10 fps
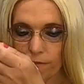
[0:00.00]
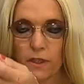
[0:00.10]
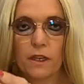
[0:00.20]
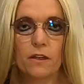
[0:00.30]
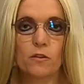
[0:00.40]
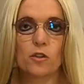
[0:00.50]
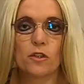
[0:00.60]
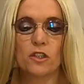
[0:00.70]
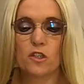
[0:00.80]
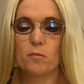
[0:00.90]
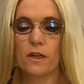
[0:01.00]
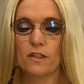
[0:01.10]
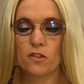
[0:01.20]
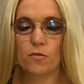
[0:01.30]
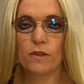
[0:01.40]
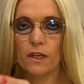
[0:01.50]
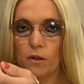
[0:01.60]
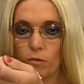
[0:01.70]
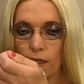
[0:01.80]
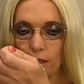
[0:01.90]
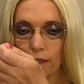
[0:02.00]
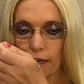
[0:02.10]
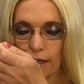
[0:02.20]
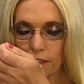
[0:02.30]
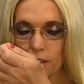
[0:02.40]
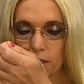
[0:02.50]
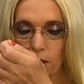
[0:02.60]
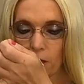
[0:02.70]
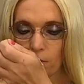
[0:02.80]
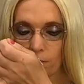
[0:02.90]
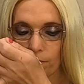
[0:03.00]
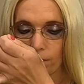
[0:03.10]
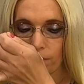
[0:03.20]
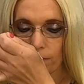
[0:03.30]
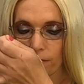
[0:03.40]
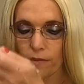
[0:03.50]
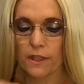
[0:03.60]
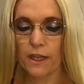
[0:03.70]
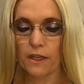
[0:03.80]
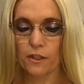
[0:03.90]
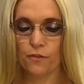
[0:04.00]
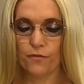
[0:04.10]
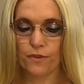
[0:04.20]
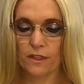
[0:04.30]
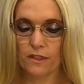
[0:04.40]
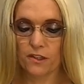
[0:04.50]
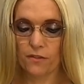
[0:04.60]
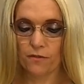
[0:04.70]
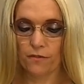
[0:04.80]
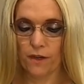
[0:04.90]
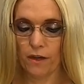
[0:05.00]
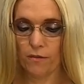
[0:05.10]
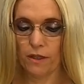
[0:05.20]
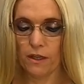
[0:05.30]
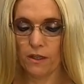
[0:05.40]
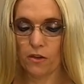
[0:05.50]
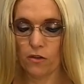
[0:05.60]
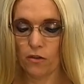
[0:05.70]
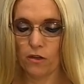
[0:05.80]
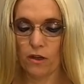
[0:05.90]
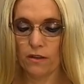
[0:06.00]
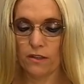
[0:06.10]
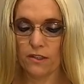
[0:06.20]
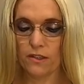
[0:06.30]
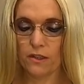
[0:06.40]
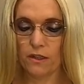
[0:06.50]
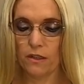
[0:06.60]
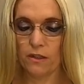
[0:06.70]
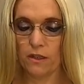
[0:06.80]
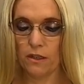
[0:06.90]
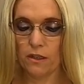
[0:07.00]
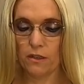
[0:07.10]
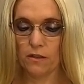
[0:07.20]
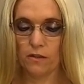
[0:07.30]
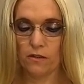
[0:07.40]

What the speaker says: And it smells really, really nice. And it feels very good on the skin here.